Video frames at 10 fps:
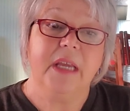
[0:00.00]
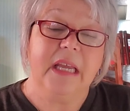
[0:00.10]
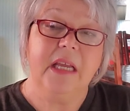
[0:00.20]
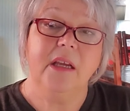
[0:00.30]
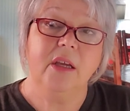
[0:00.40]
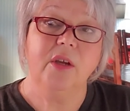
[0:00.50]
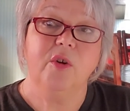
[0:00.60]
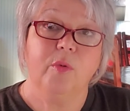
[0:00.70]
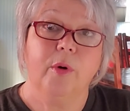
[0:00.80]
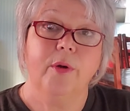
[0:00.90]

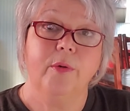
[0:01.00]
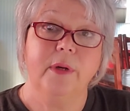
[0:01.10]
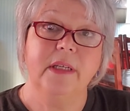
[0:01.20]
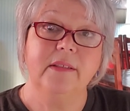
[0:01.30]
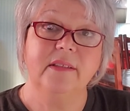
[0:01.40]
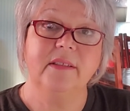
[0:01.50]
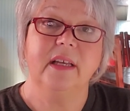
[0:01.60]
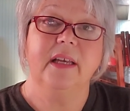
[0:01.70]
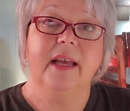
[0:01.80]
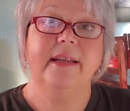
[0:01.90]
Incongruence
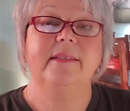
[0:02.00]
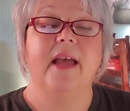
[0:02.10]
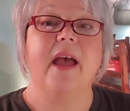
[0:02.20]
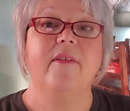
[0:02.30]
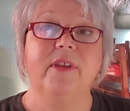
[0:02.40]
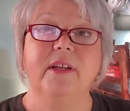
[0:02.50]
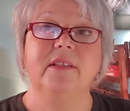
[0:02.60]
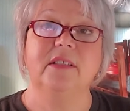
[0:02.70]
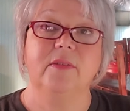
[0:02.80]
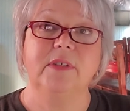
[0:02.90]
is
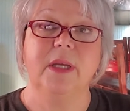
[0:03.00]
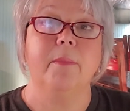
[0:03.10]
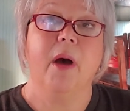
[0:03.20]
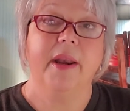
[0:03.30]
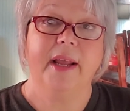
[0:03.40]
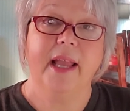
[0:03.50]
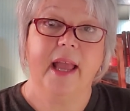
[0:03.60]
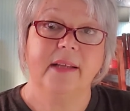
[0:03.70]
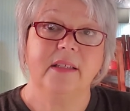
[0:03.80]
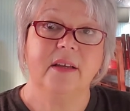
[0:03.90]
evidence of demonic
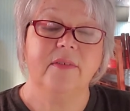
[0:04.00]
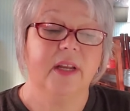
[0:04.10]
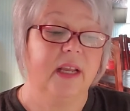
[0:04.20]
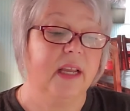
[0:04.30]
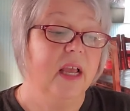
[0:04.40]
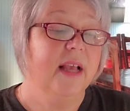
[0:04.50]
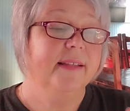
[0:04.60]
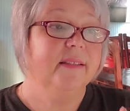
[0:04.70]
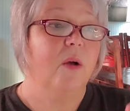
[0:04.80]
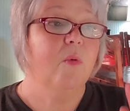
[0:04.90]
activity.
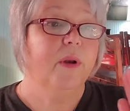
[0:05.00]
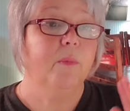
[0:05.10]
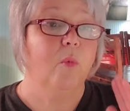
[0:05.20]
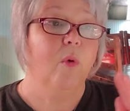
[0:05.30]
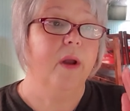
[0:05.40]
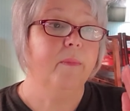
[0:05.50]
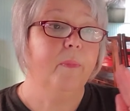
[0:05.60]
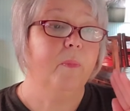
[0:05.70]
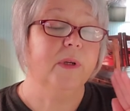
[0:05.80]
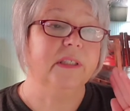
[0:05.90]
So when one
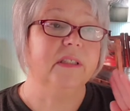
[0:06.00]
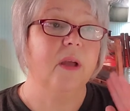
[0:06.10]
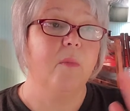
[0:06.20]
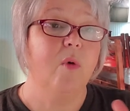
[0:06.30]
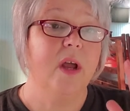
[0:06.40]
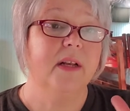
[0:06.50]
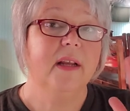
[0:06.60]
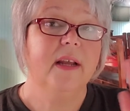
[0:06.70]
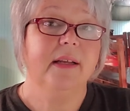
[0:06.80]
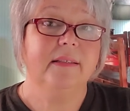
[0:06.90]
when someone
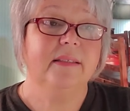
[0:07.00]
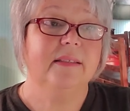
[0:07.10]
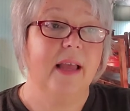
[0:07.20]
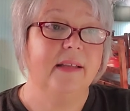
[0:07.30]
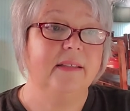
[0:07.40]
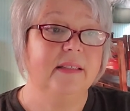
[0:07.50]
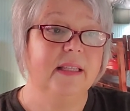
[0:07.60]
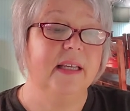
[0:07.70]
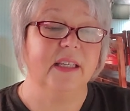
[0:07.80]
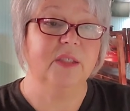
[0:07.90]
says
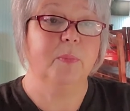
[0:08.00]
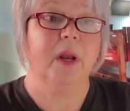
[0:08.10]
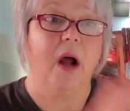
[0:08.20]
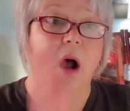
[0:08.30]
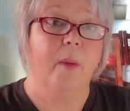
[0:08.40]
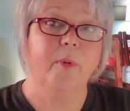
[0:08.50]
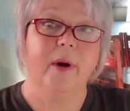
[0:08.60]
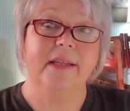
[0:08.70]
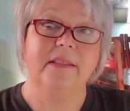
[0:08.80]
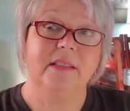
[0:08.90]
this but
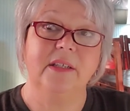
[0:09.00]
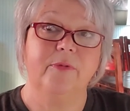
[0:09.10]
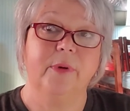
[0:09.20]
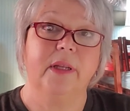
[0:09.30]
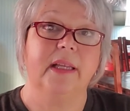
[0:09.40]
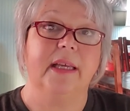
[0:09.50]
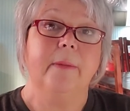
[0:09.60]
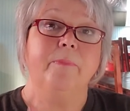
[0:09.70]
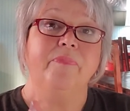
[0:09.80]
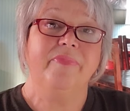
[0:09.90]
operates differently,
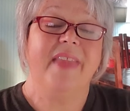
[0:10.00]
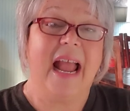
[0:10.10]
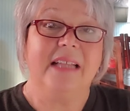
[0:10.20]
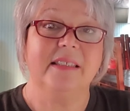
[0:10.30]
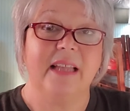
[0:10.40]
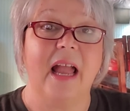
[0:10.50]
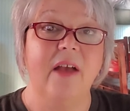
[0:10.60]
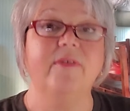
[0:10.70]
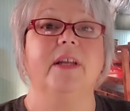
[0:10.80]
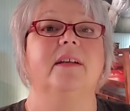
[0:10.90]
that's
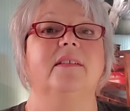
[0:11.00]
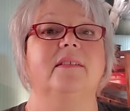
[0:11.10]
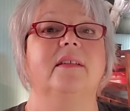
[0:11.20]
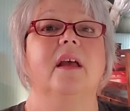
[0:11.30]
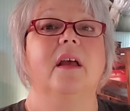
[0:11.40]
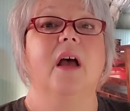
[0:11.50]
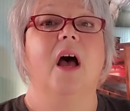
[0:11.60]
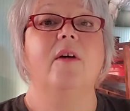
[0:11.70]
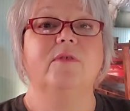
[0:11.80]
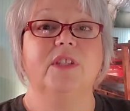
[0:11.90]
evidence
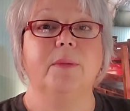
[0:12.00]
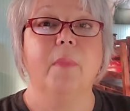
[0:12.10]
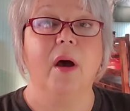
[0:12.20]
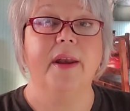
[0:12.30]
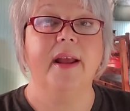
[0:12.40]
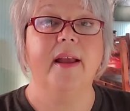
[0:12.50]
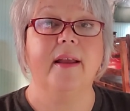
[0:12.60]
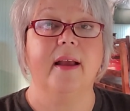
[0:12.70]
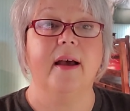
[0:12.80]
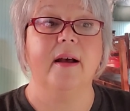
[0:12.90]
of
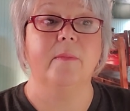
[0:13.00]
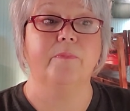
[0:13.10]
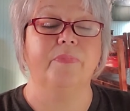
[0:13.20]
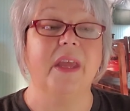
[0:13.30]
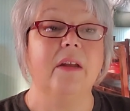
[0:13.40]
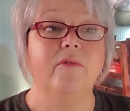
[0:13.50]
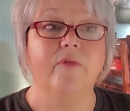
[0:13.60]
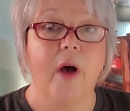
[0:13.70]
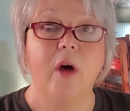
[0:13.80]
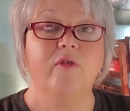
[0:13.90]
demonic um,
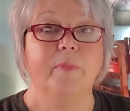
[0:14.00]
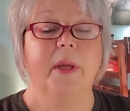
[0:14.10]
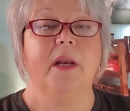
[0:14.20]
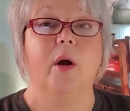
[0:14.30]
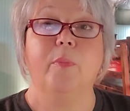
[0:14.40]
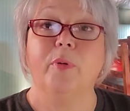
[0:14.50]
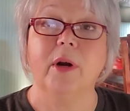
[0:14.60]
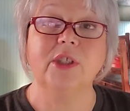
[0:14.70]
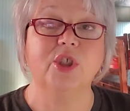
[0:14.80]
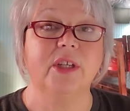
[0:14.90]
involvement,
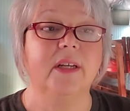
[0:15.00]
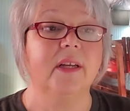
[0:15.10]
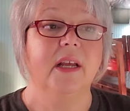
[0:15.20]
oppression.